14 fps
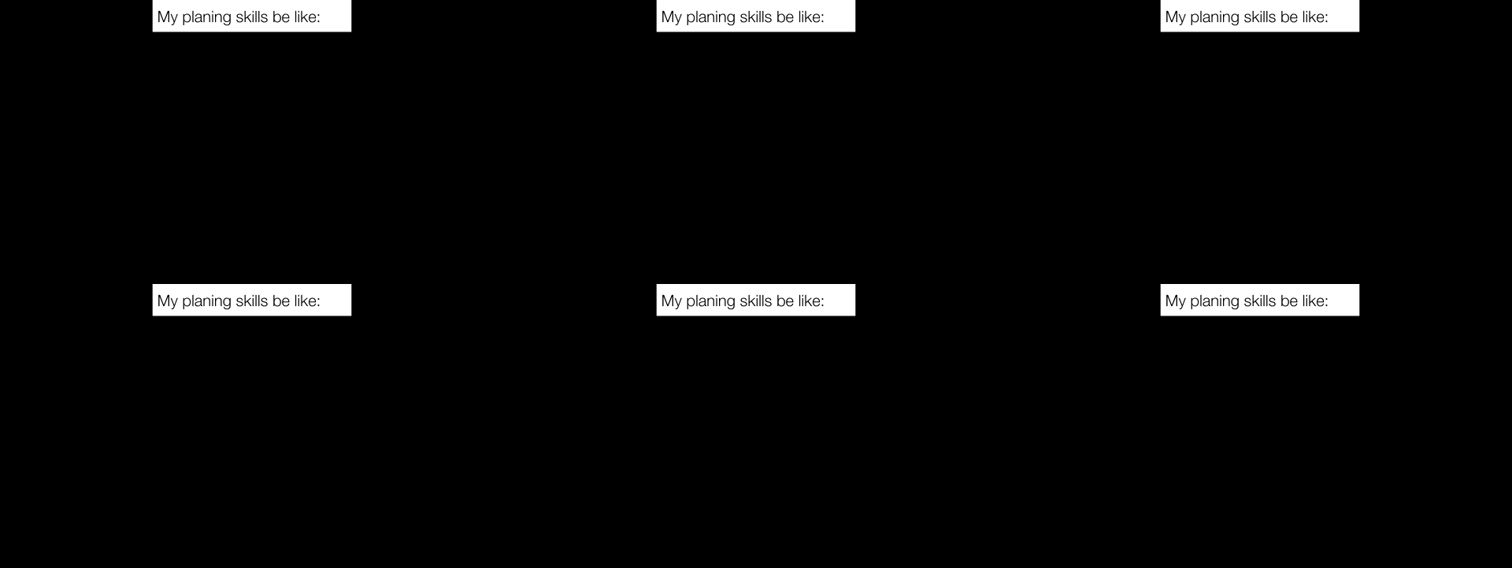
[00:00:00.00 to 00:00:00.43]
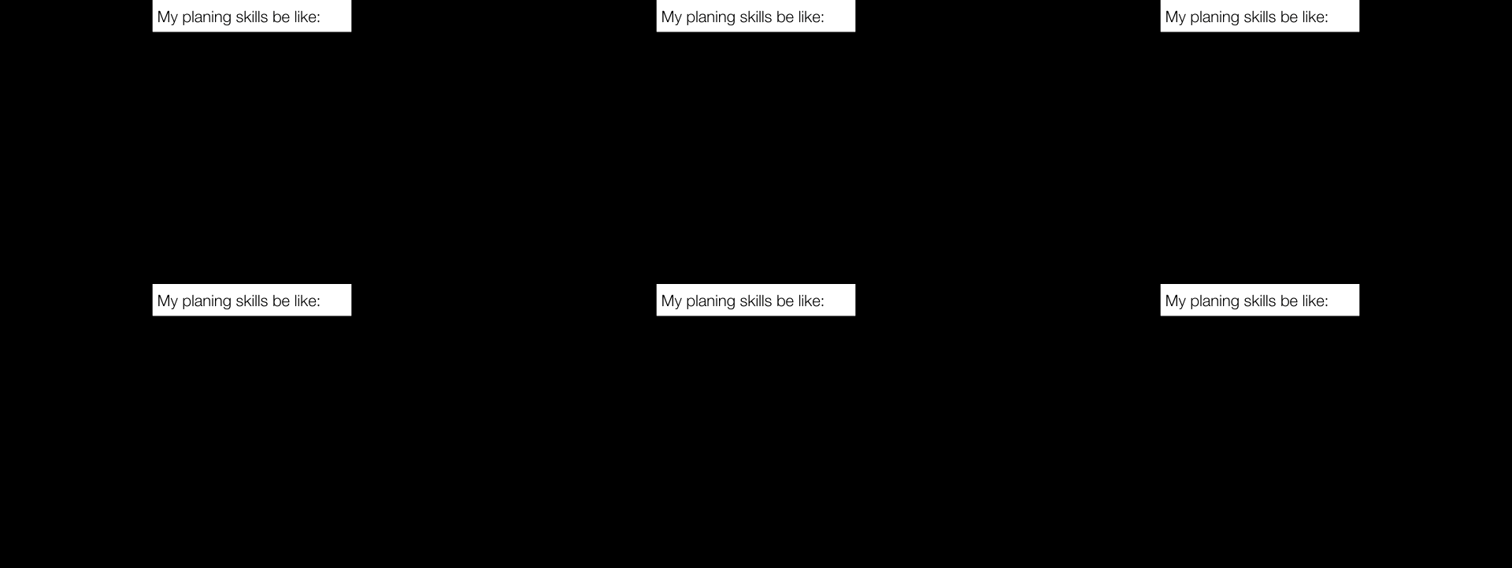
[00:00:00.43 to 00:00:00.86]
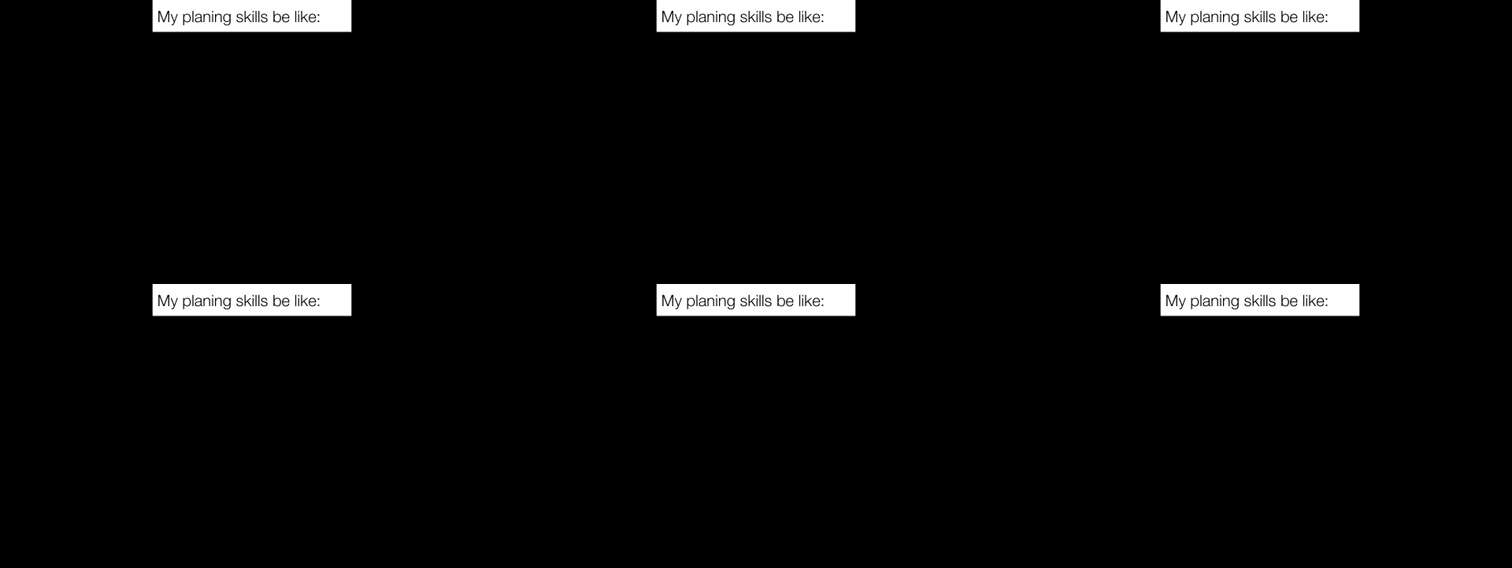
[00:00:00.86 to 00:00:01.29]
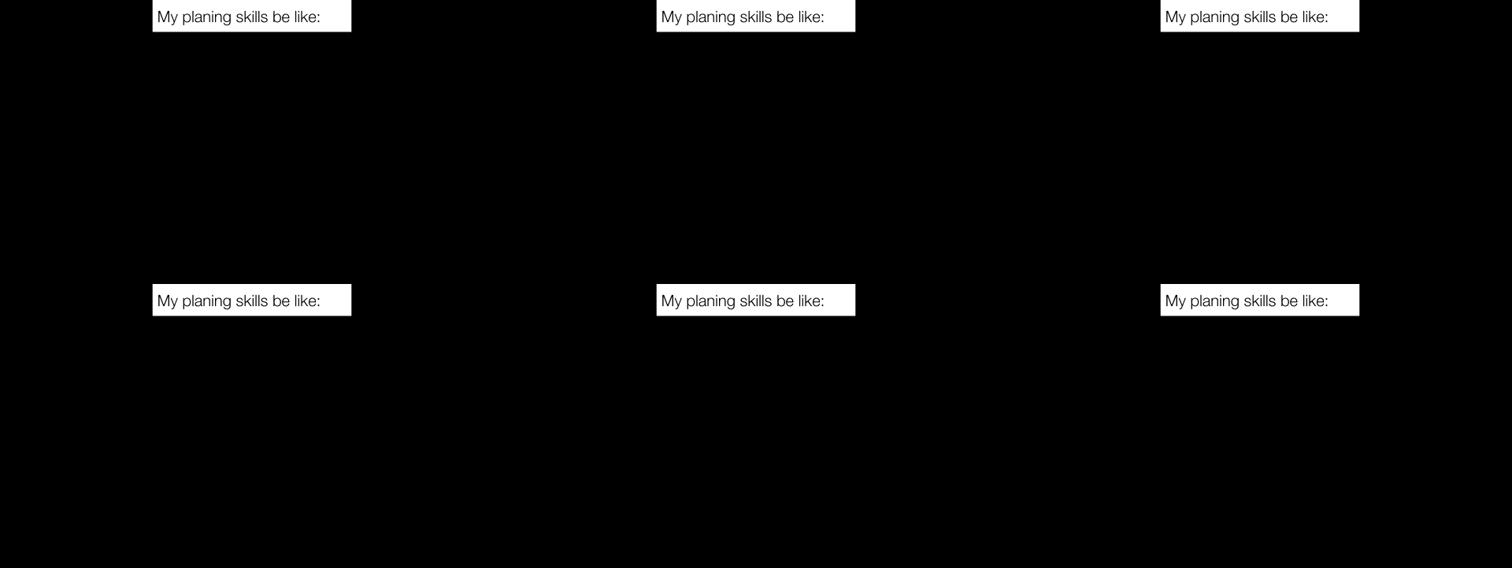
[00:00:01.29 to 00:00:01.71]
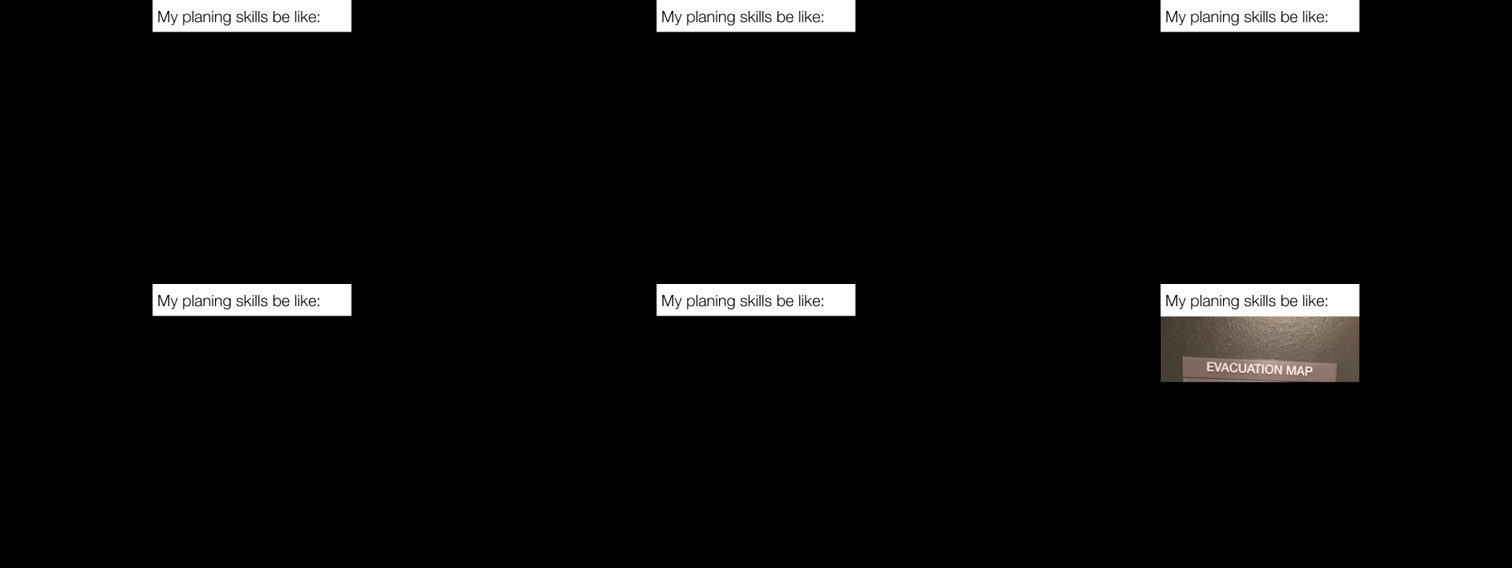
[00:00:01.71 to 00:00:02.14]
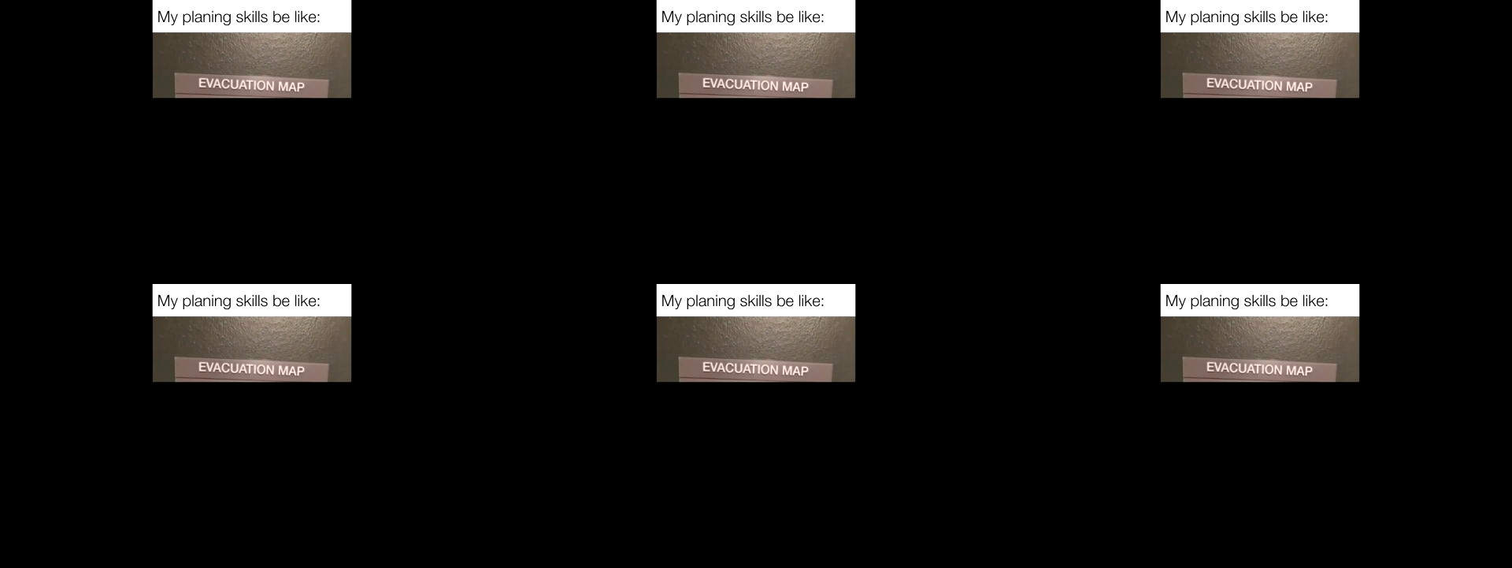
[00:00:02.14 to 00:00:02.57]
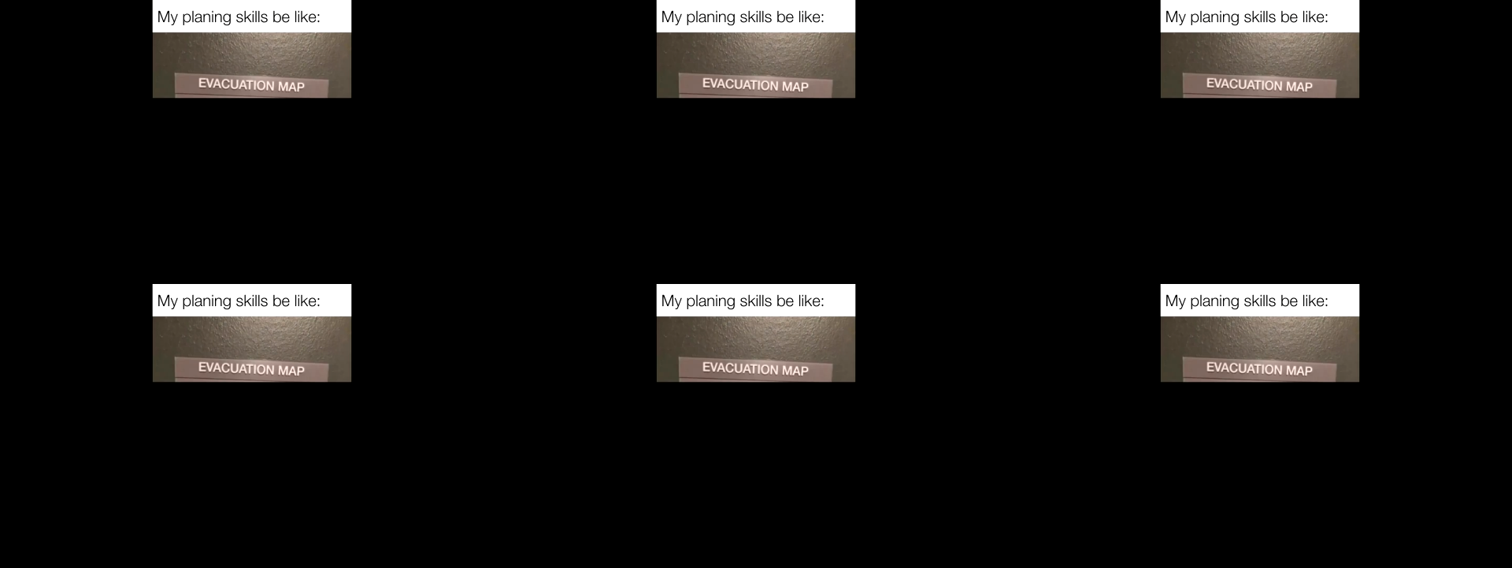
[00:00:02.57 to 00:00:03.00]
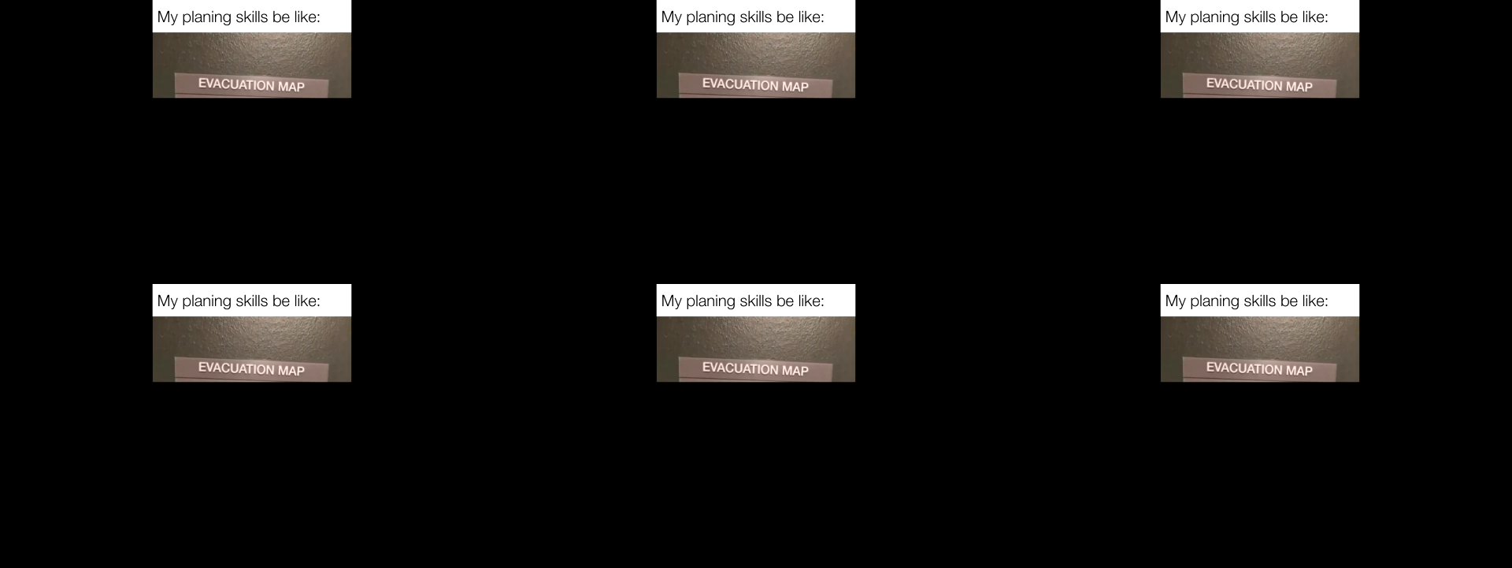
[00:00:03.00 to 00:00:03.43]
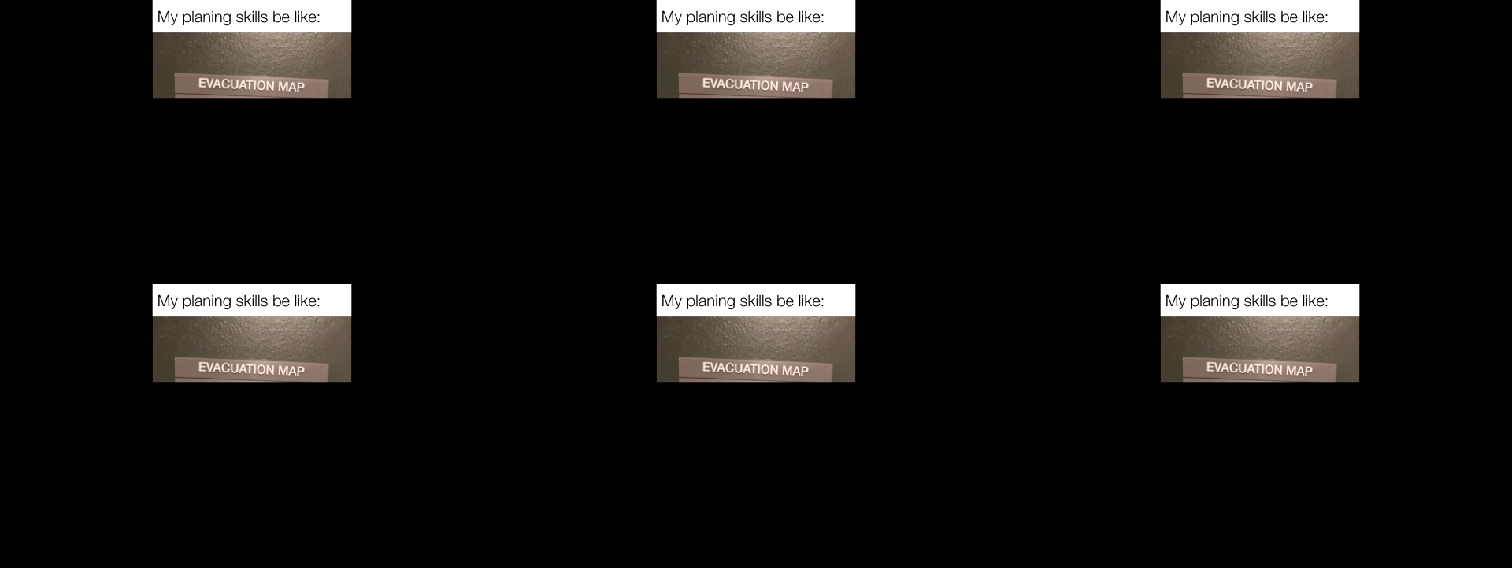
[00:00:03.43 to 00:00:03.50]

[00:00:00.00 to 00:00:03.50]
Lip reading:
[unreadable: no face in view]